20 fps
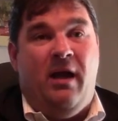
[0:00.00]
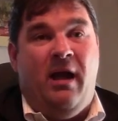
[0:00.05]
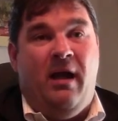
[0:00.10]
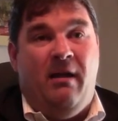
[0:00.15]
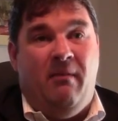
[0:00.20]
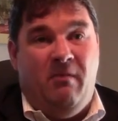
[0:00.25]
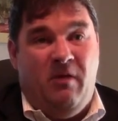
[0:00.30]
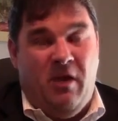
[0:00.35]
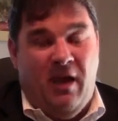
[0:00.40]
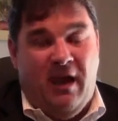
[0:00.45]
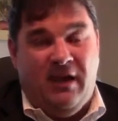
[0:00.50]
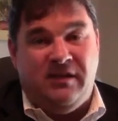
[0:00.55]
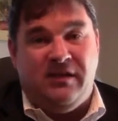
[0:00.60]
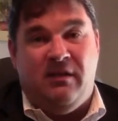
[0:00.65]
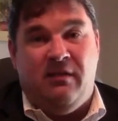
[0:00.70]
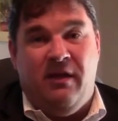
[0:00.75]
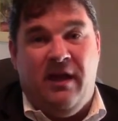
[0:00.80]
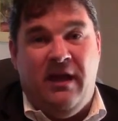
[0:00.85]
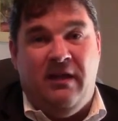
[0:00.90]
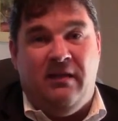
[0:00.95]

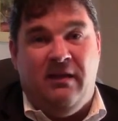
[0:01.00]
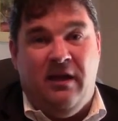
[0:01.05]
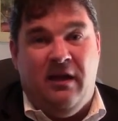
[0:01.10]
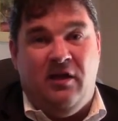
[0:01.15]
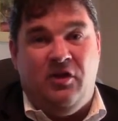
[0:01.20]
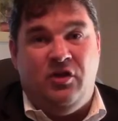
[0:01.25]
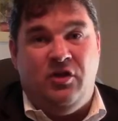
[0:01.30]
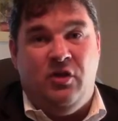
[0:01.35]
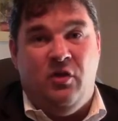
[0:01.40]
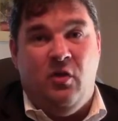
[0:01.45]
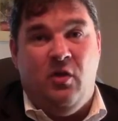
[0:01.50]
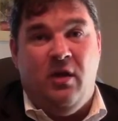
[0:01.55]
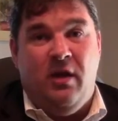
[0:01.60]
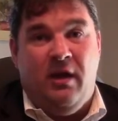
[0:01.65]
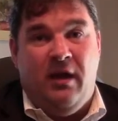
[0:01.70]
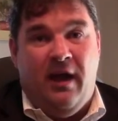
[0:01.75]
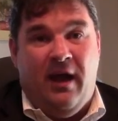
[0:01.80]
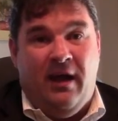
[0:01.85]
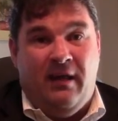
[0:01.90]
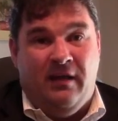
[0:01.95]
escalate the issue
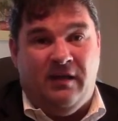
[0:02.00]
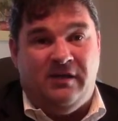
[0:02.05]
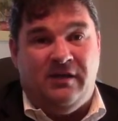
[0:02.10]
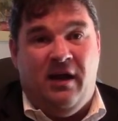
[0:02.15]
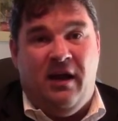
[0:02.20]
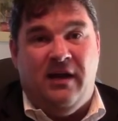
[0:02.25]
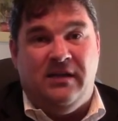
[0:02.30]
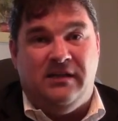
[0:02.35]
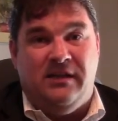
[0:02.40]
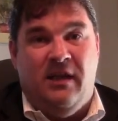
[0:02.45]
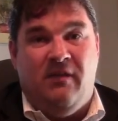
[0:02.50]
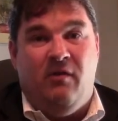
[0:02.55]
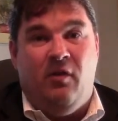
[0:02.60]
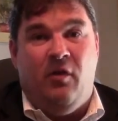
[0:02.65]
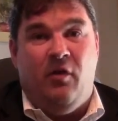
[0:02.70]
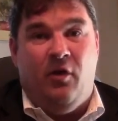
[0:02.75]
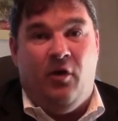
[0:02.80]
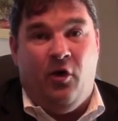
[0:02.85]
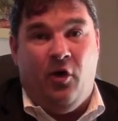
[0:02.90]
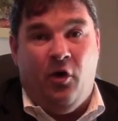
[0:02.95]
at a science
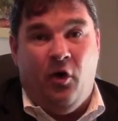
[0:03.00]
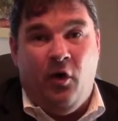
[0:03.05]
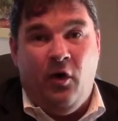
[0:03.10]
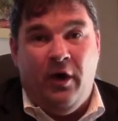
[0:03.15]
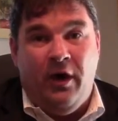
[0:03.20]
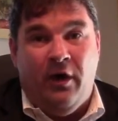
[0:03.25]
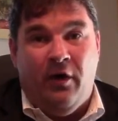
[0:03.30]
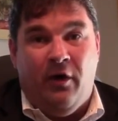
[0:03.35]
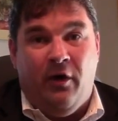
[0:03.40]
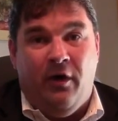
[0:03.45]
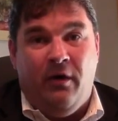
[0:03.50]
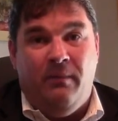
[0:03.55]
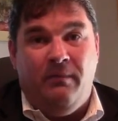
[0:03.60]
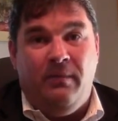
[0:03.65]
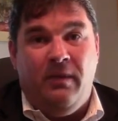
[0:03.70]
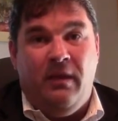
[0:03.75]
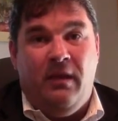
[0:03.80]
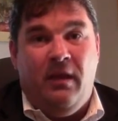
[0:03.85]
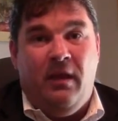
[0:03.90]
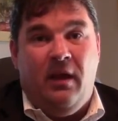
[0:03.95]
level earlier,
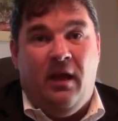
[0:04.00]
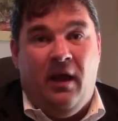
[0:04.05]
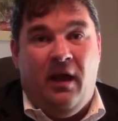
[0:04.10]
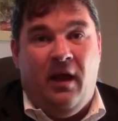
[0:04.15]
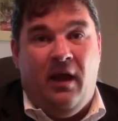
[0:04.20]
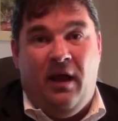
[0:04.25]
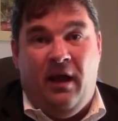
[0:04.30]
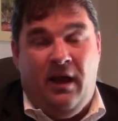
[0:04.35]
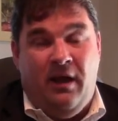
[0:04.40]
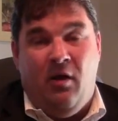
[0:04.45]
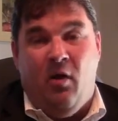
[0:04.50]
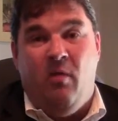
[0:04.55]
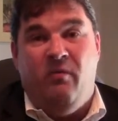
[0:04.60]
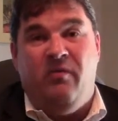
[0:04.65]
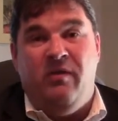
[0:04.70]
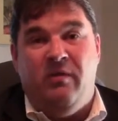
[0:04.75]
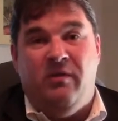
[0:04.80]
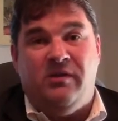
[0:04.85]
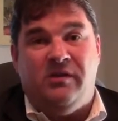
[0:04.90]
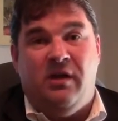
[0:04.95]
and
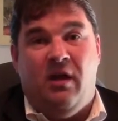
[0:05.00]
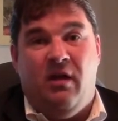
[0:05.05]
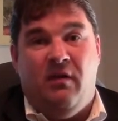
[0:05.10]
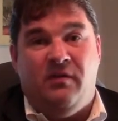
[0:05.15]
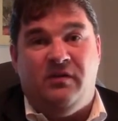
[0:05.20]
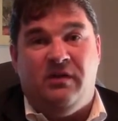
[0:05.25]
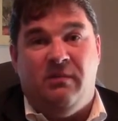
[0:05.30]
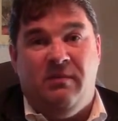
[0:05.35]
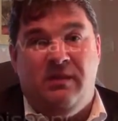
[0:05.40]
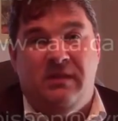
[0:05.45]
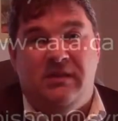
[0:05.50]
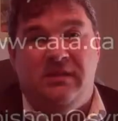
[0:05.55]
hopefully resolve some of these